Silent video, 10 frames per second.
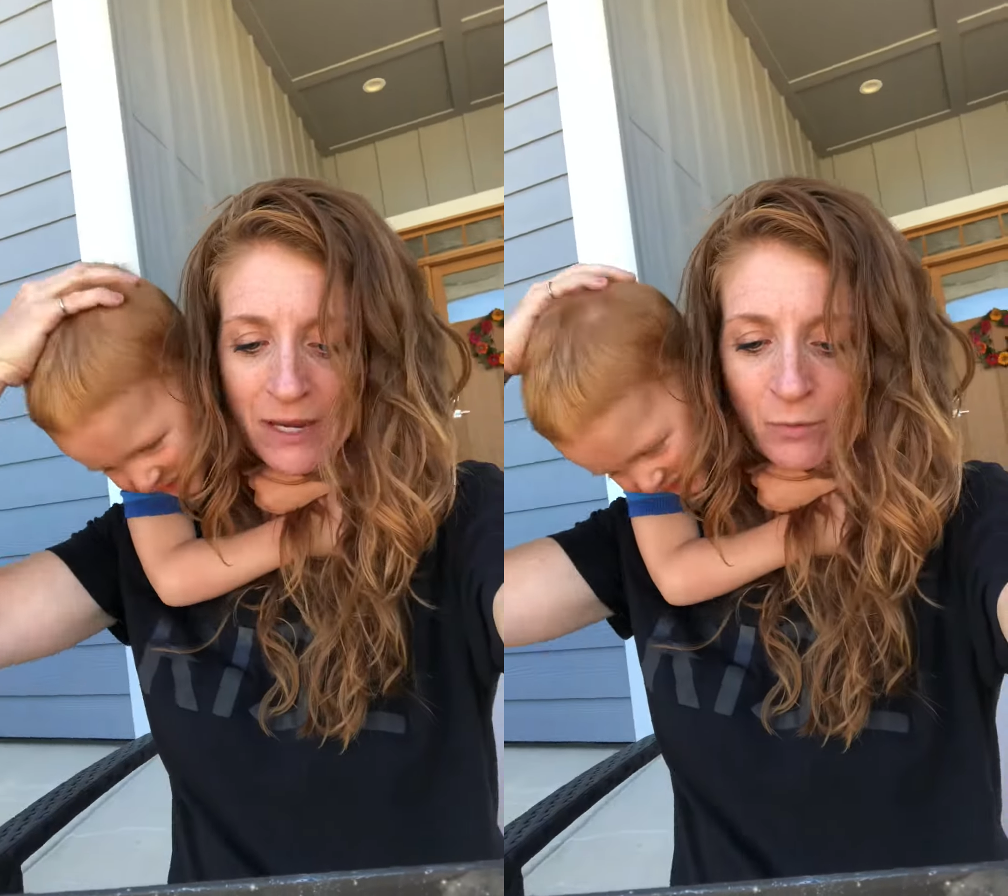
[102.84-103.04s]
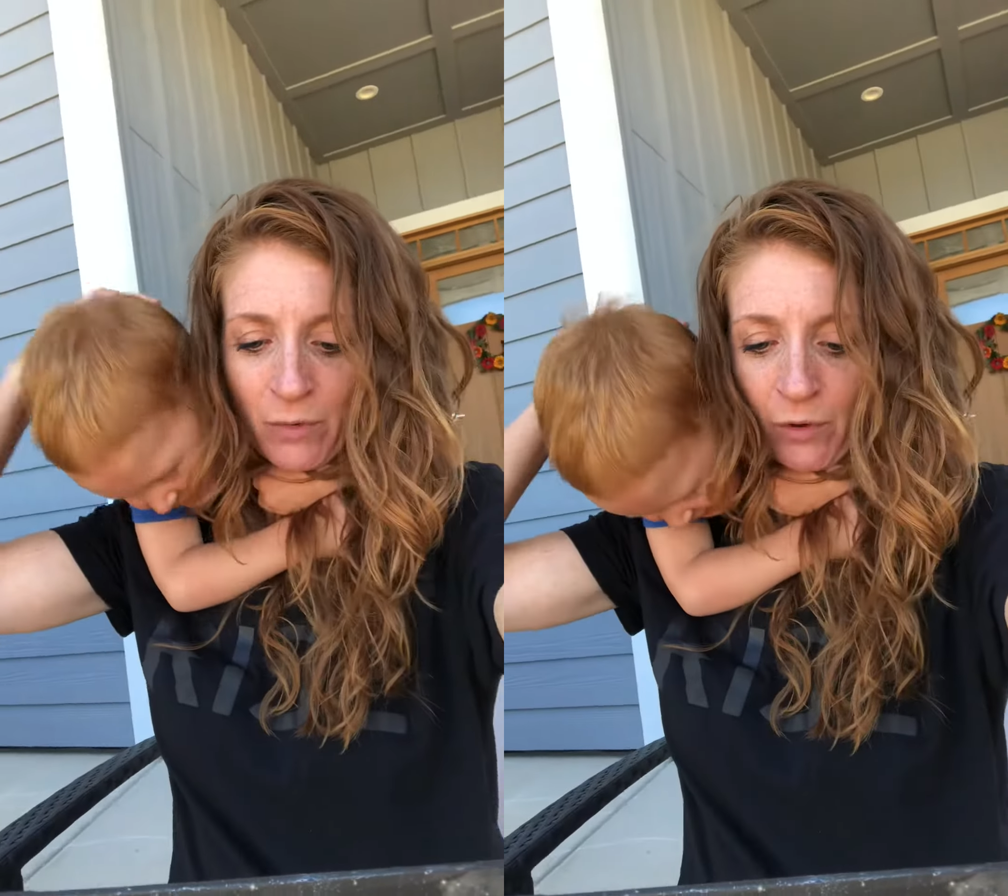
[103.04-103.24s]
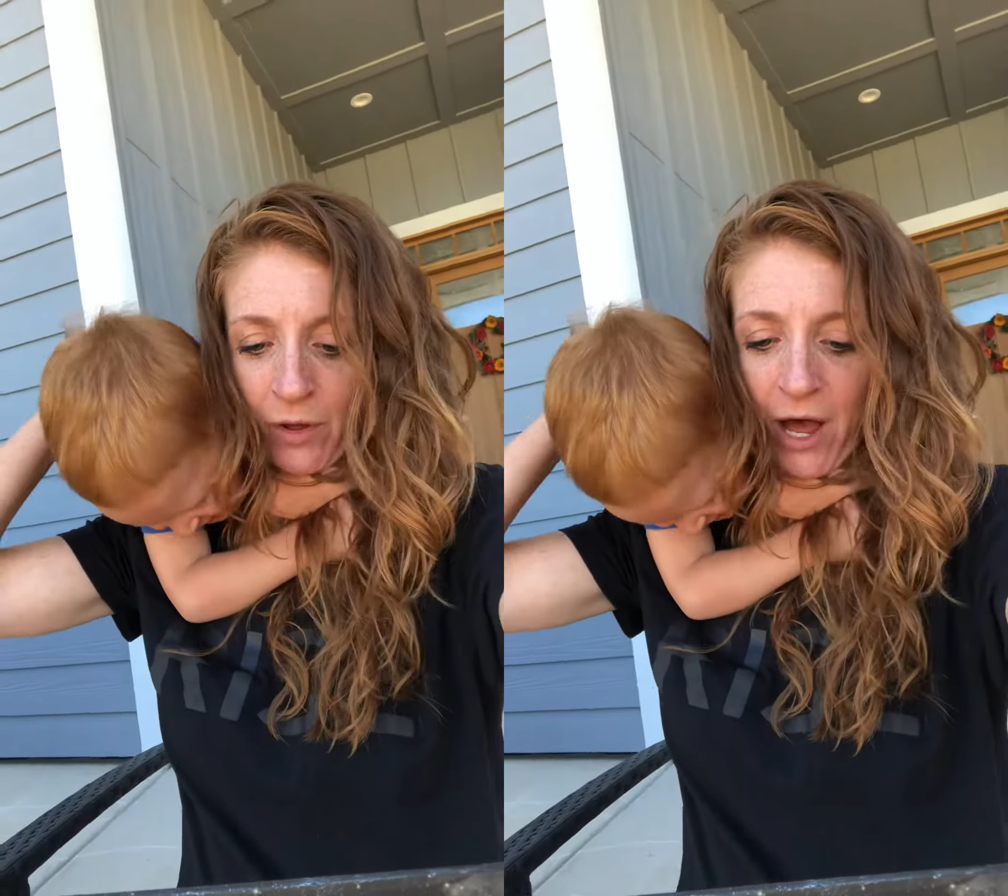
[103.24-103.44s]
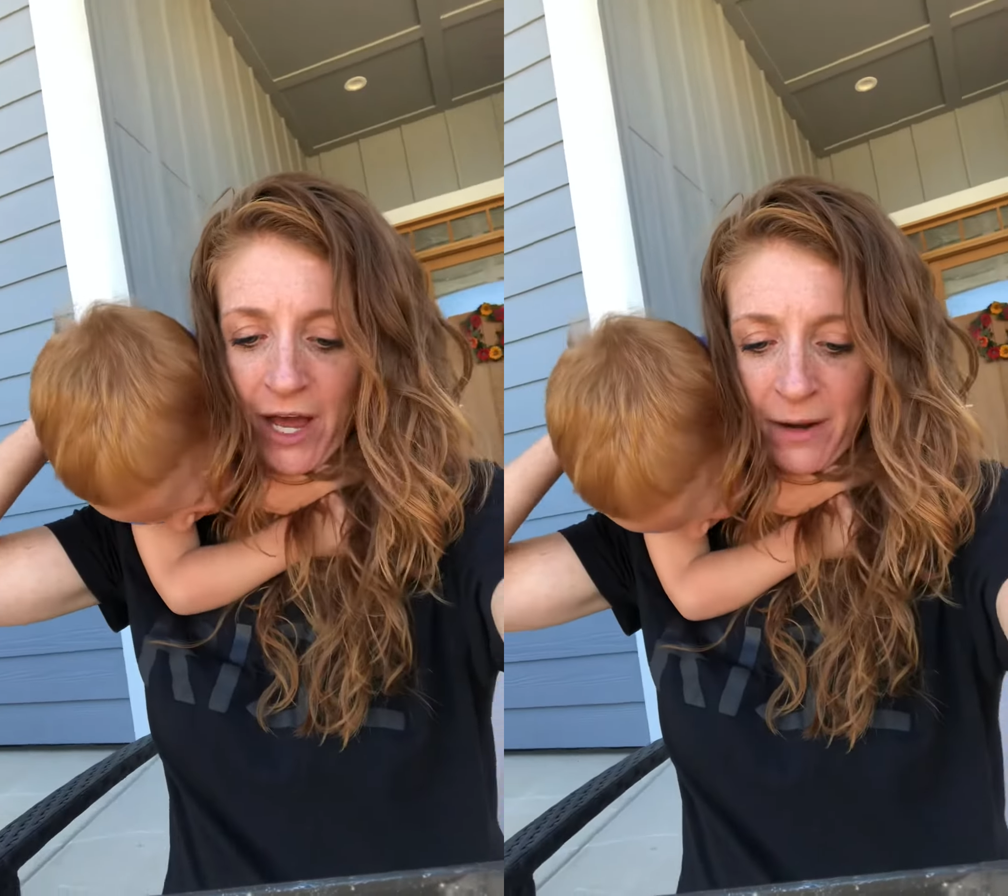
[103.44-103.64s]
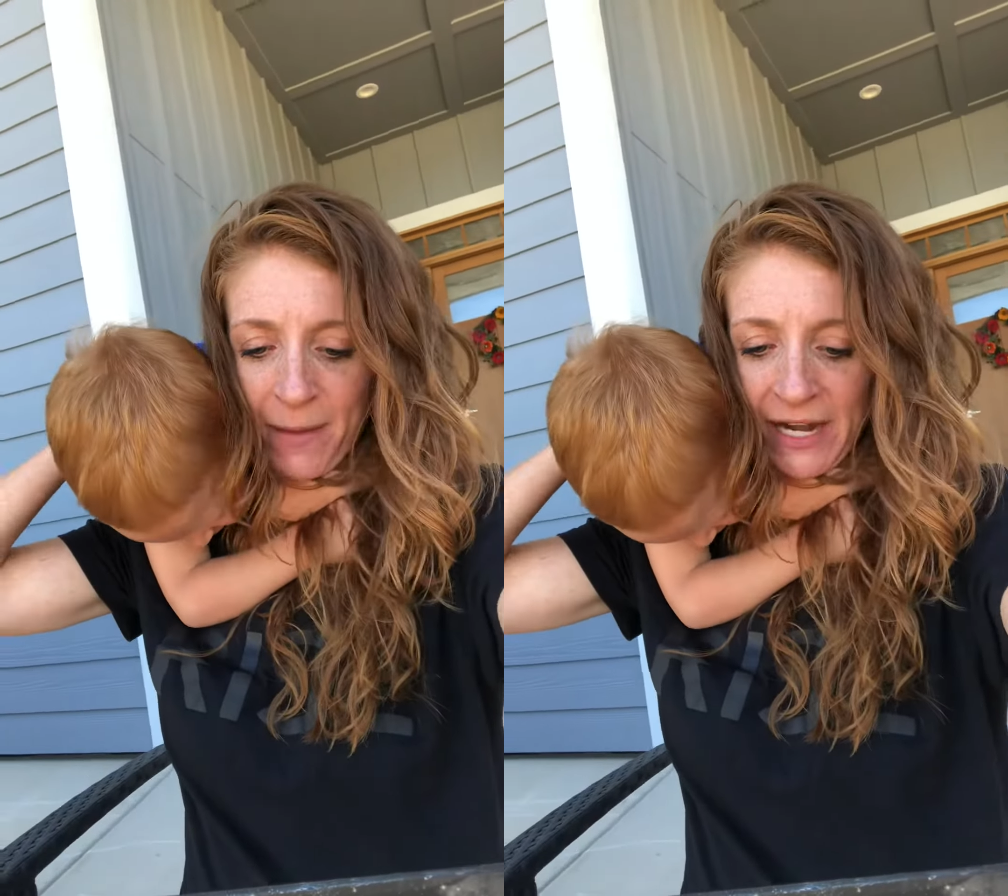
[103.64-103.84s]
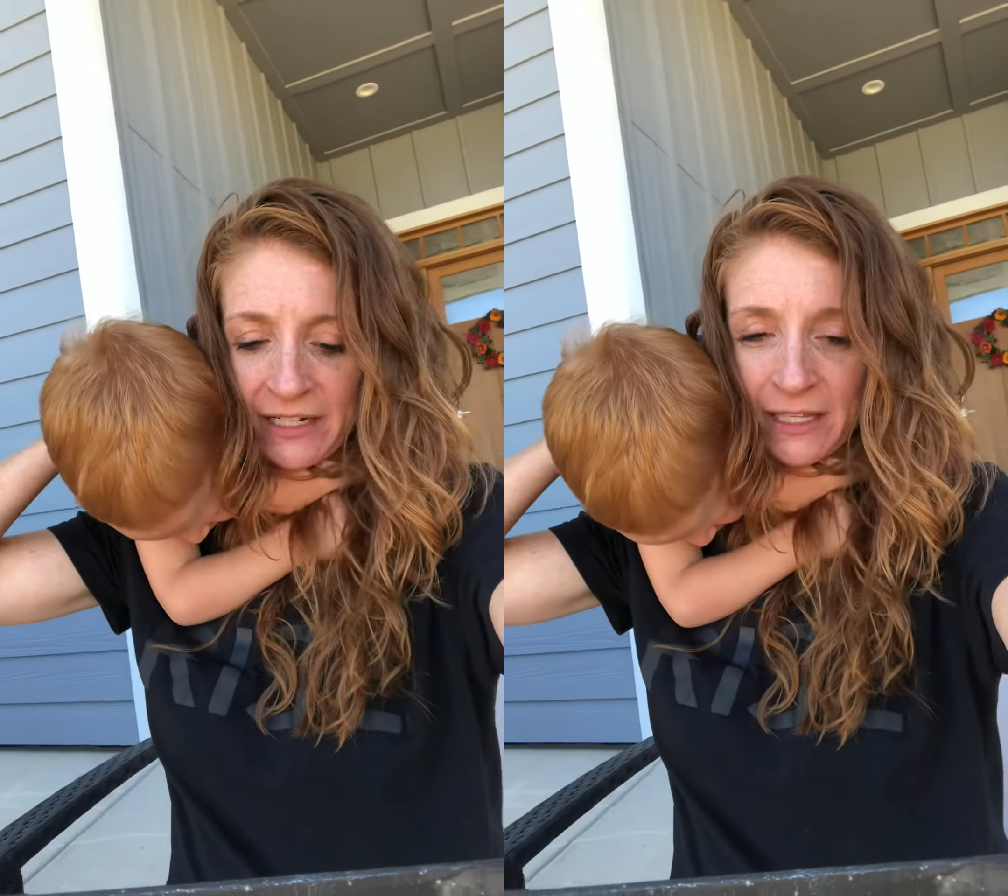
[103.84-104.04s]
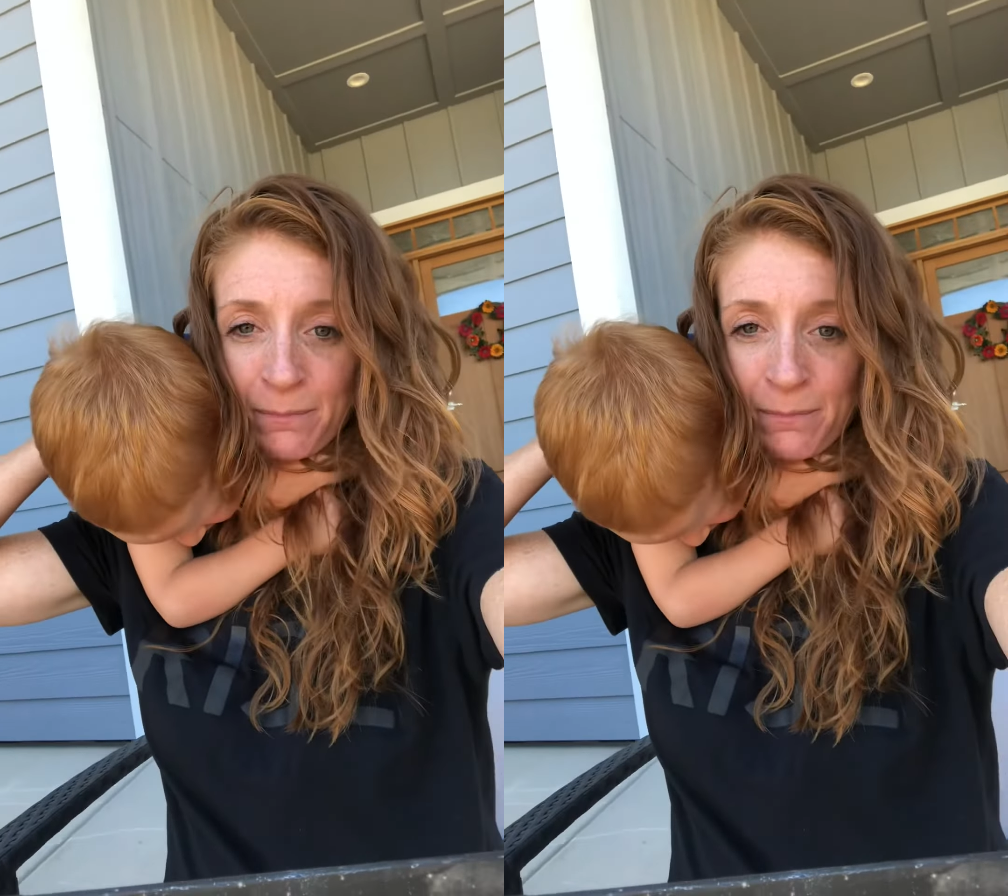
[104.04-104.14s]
and we will automatically